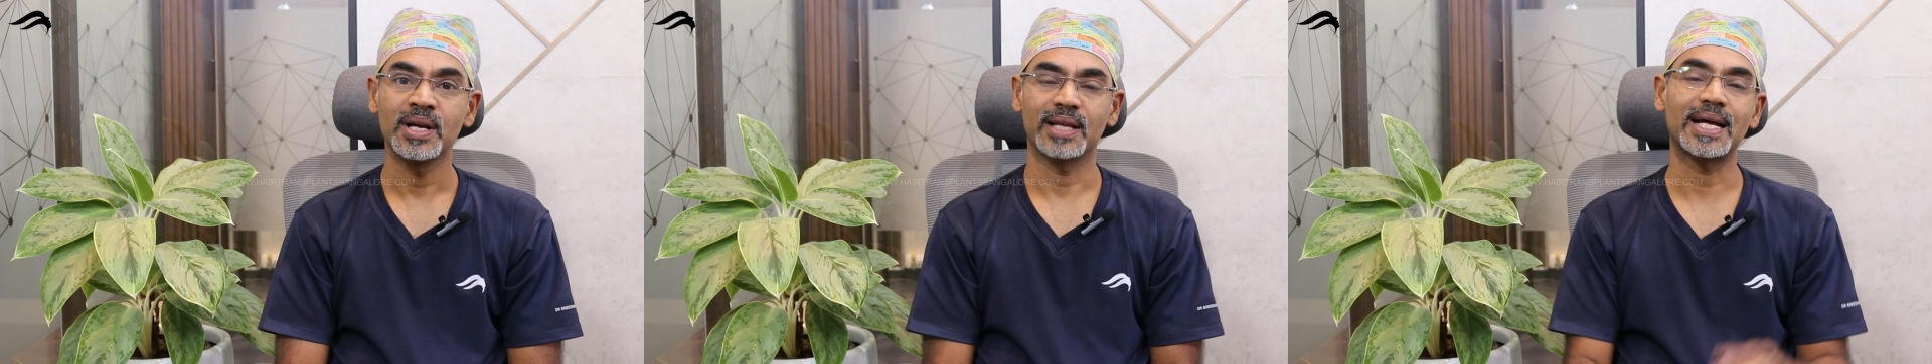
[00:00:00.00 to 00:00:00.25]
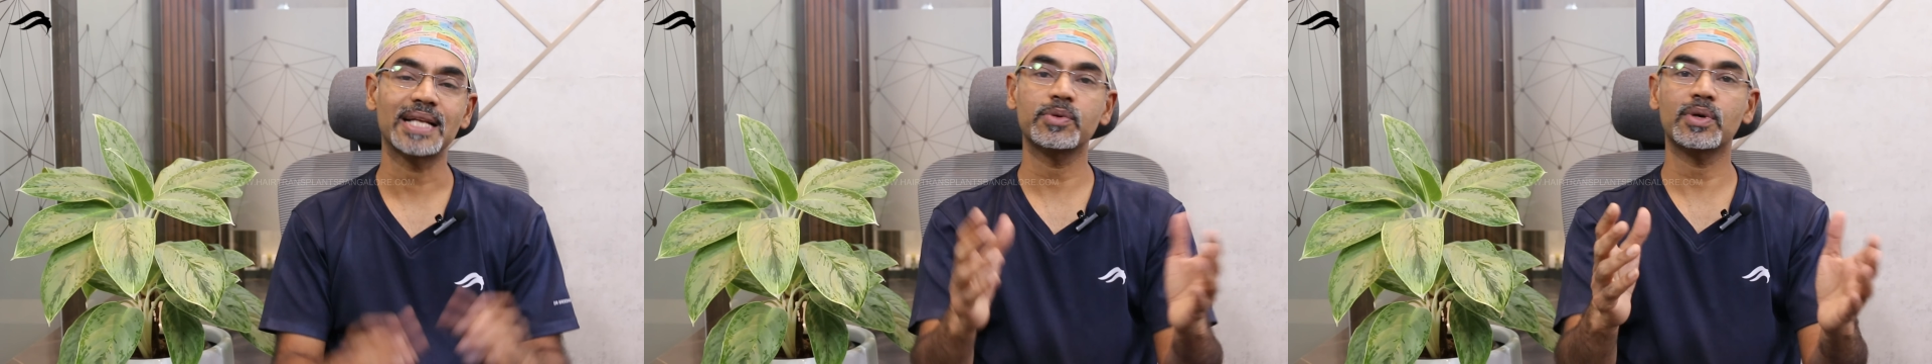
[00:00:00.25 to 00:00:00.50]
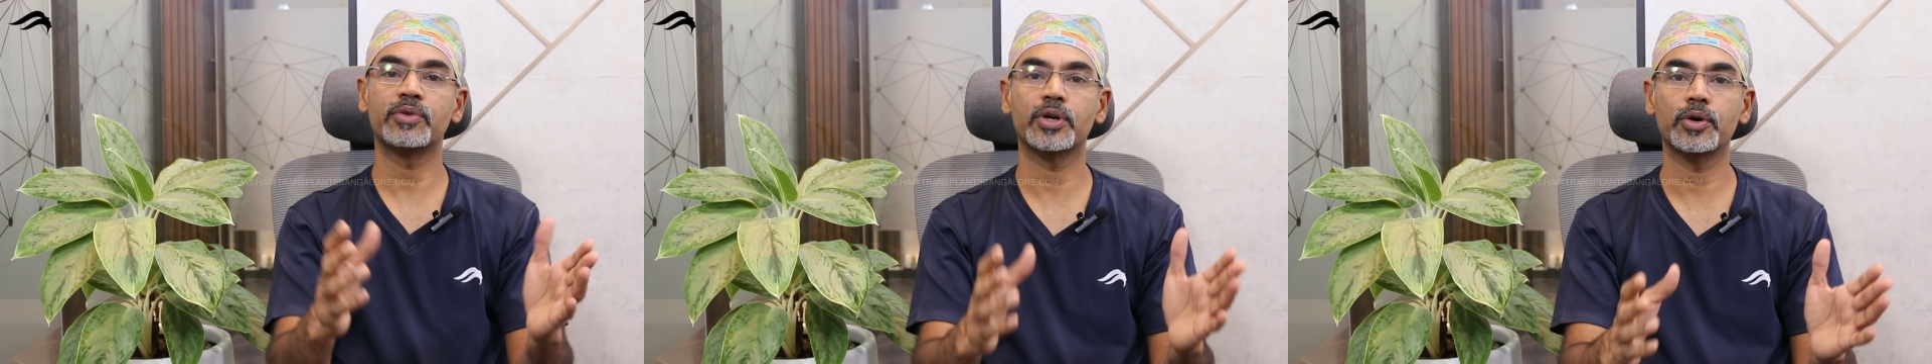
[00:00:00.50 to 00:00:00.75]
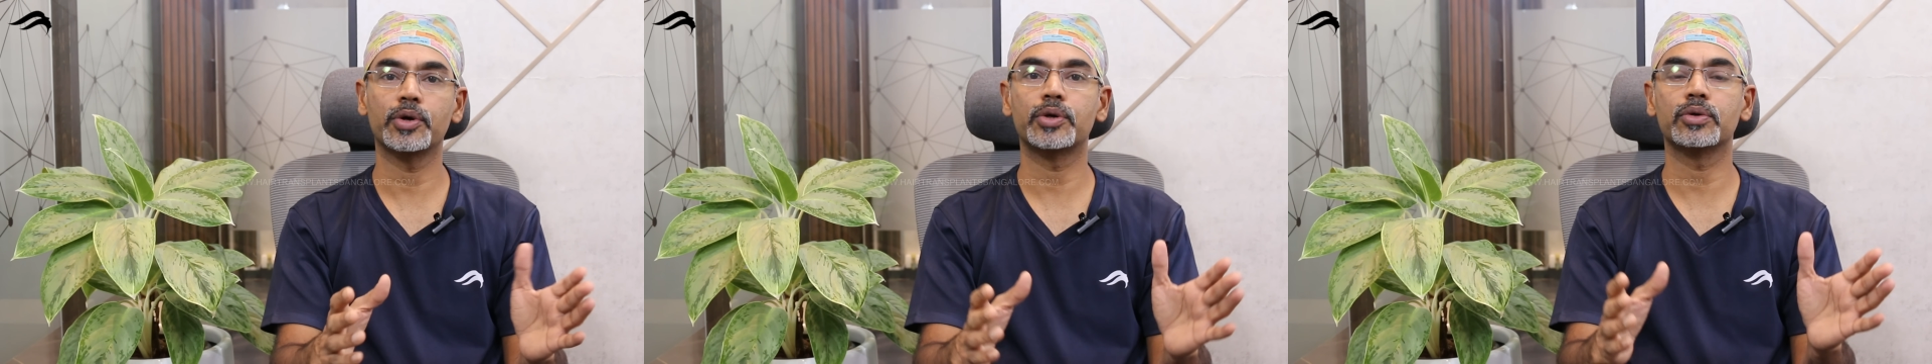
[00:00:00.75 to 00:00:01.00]
That's what we are
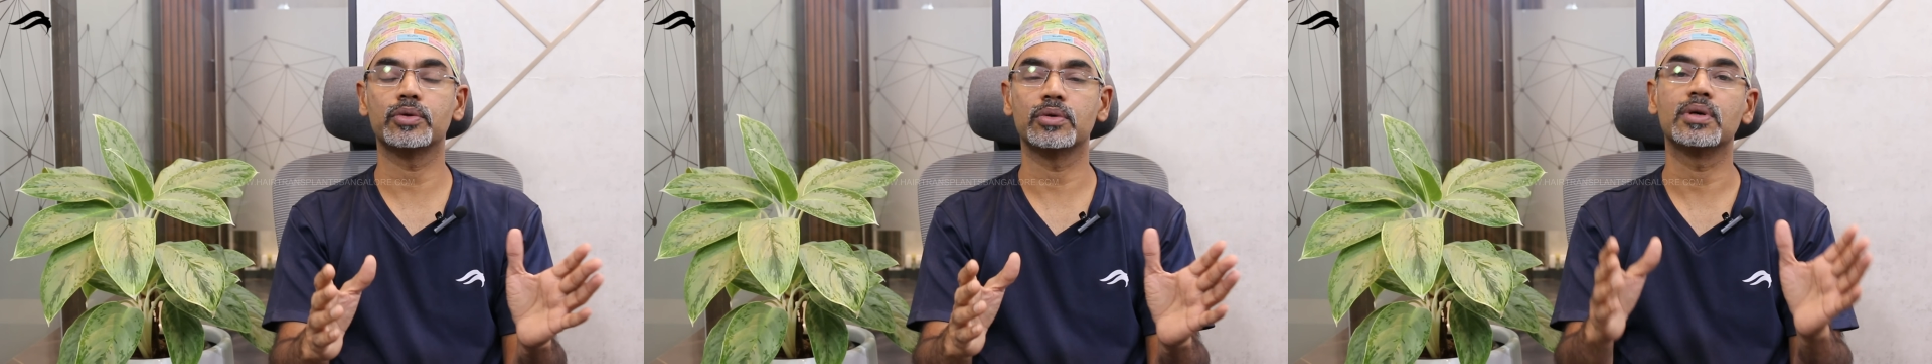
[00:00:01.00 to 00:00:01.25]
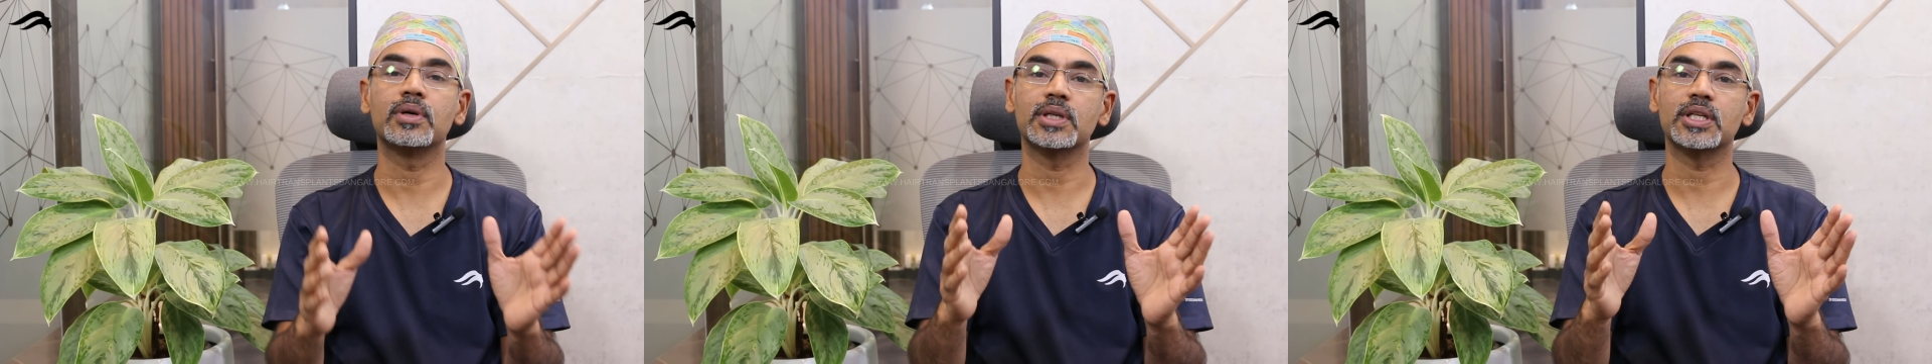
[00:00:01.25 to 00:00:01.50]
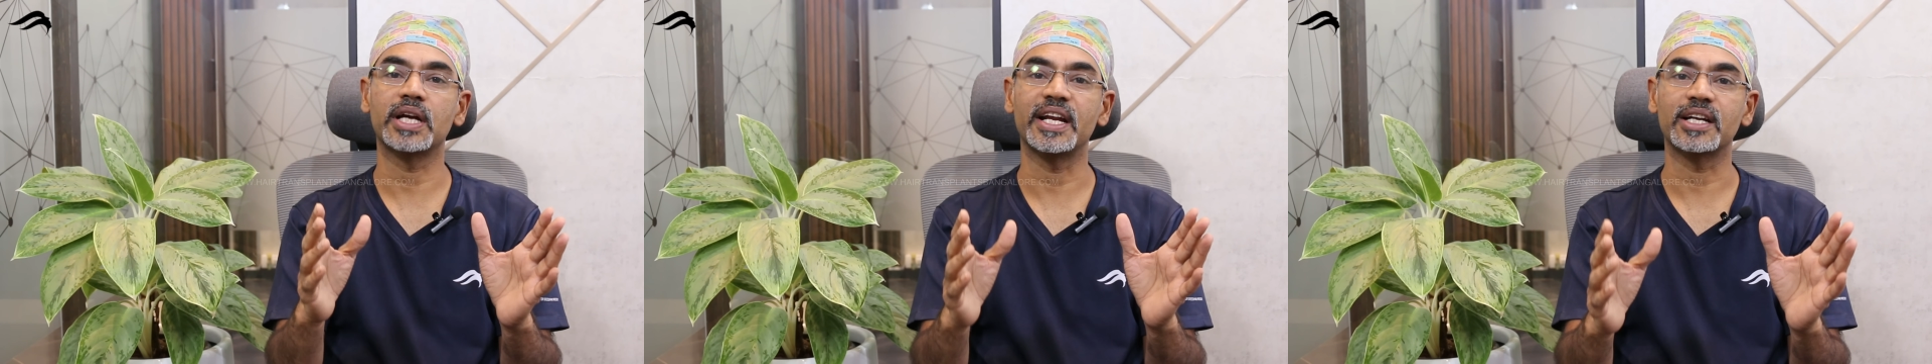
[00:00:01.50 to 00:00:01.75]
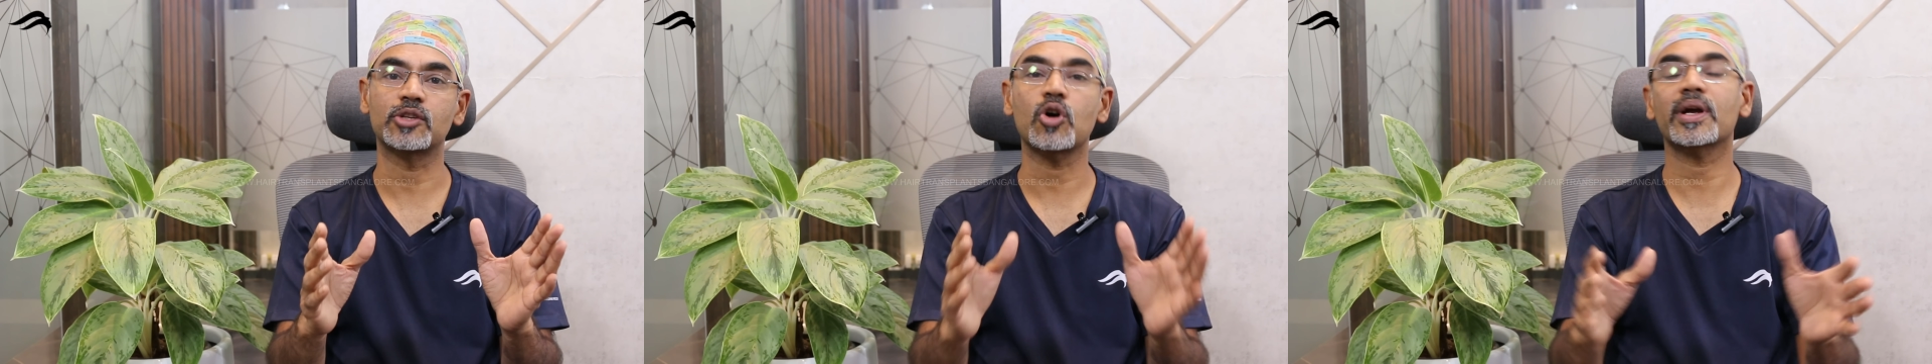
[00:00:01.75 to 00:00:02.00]
going to
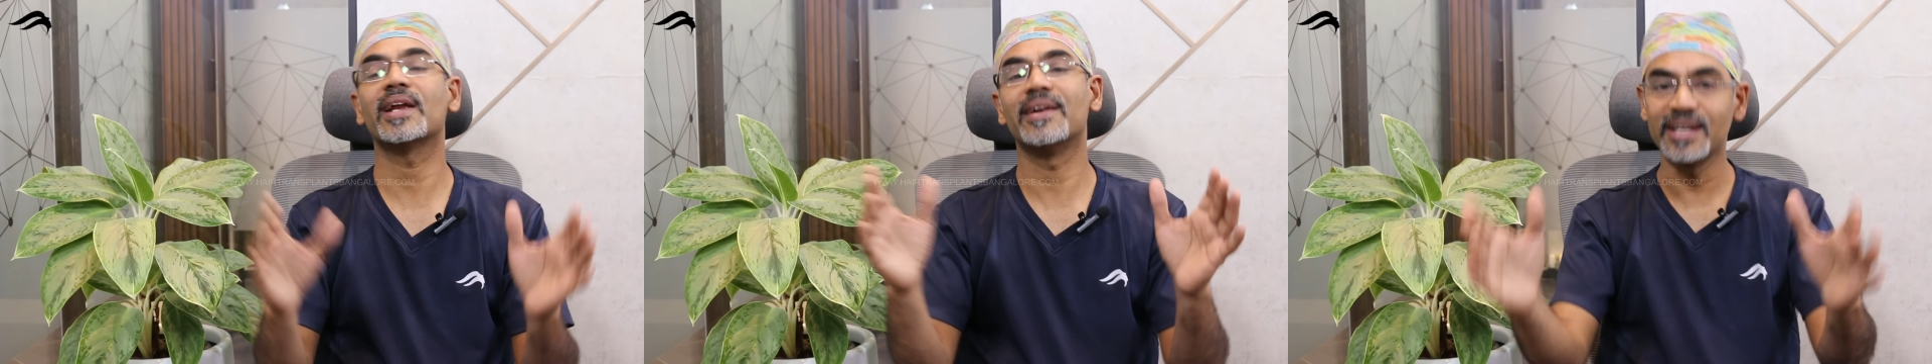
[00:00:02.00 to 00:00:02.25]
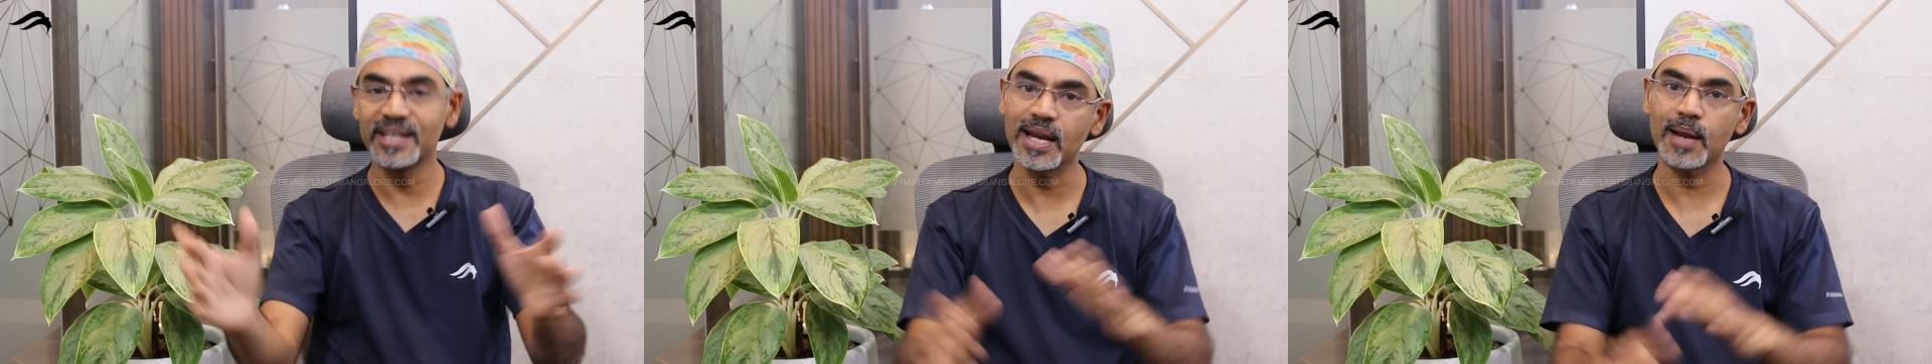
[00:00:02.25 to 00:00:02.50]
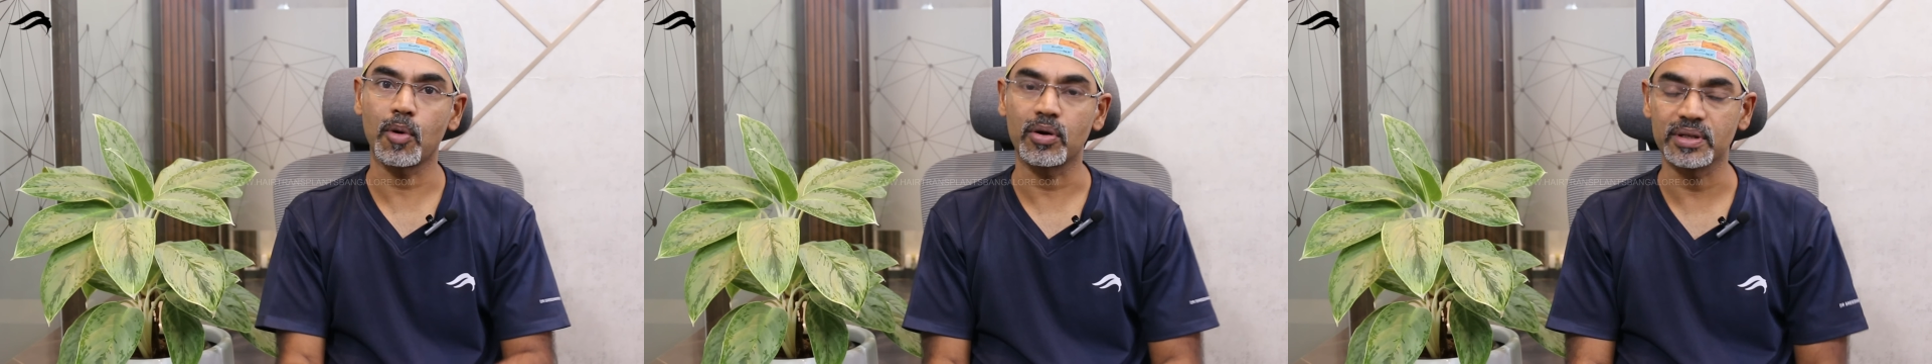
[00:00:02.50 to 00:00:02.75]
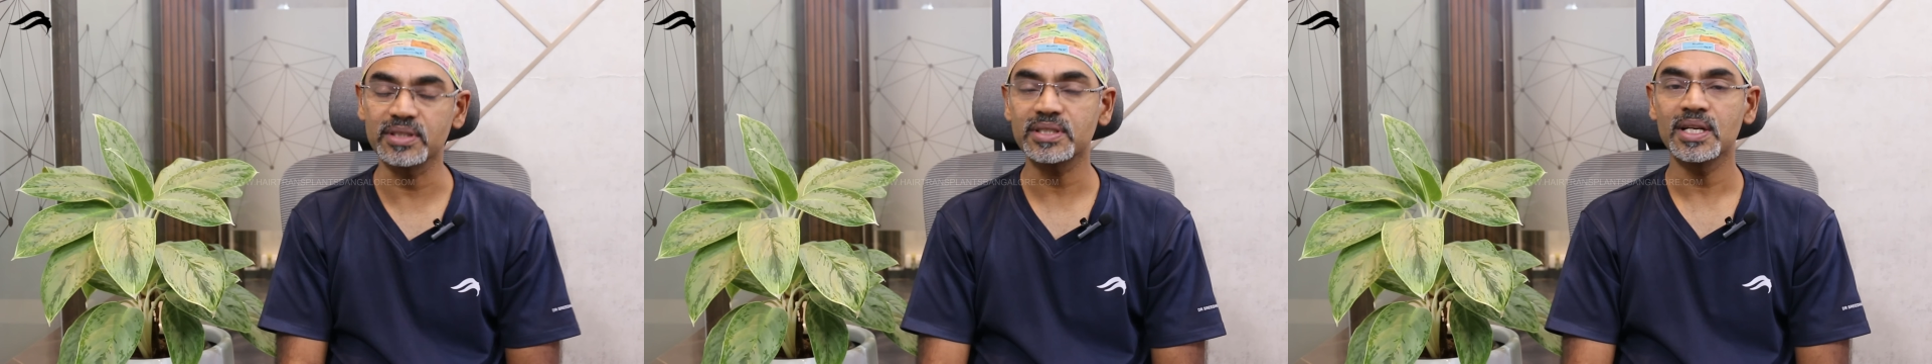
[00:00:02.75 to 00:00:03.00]
talk in detail about
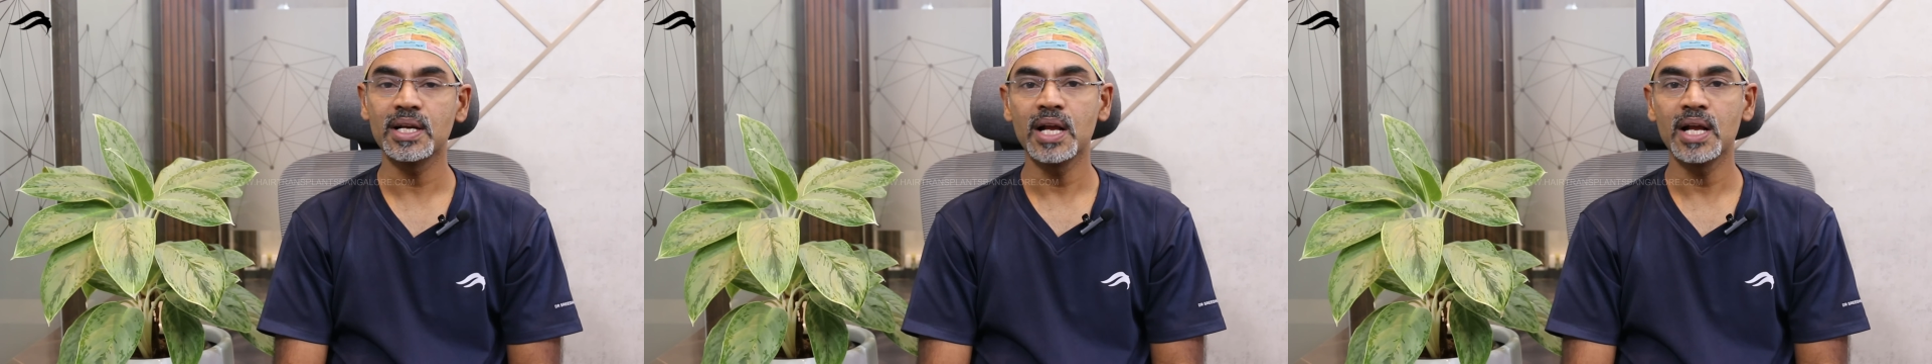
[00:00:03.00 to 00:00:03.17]
this.